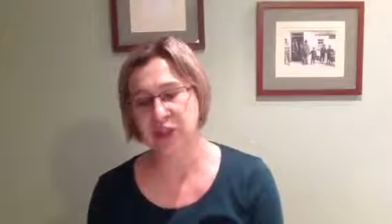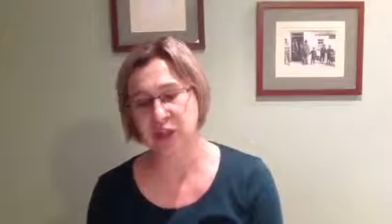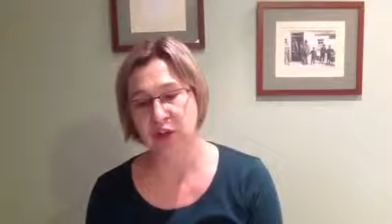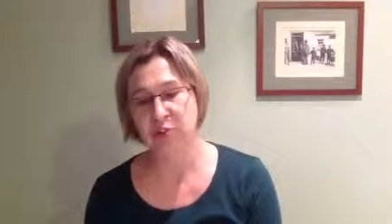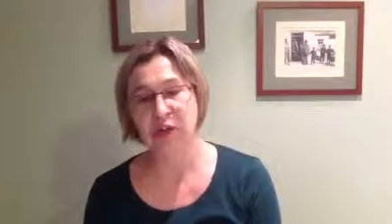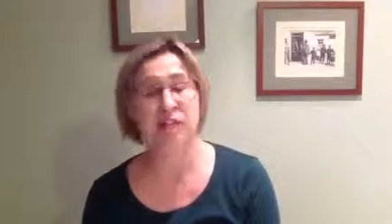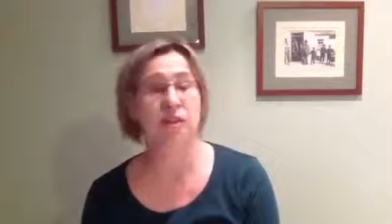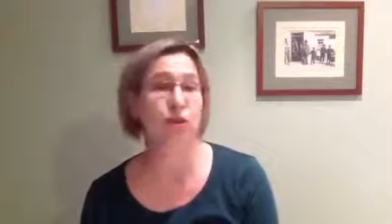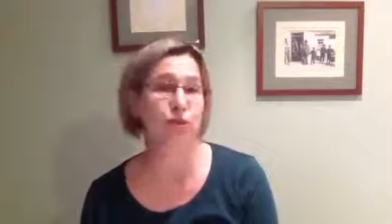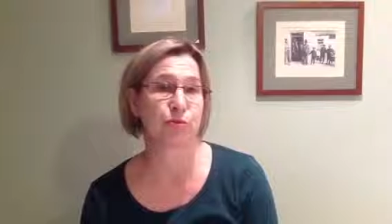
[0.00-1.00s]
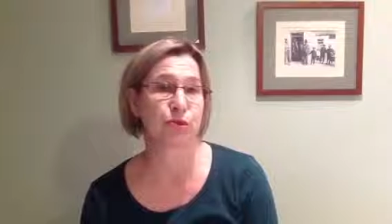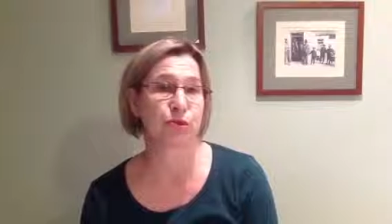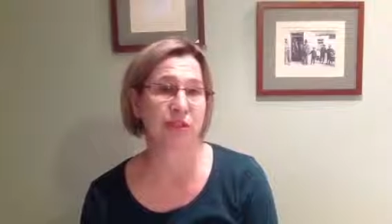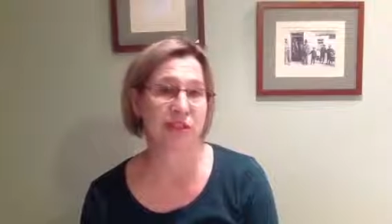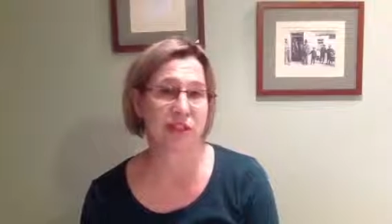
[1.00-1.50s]
in Tony Bennett's
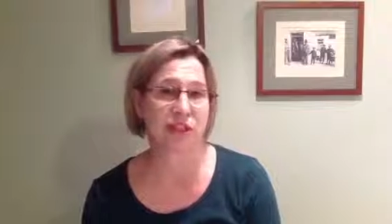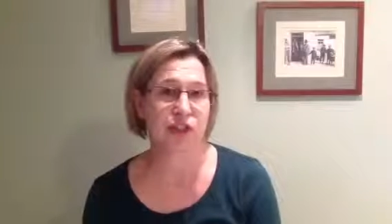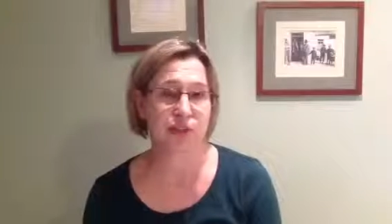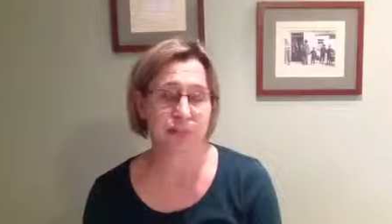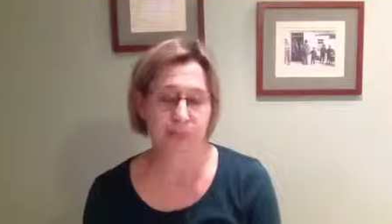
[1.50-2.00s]
contribution to this issue.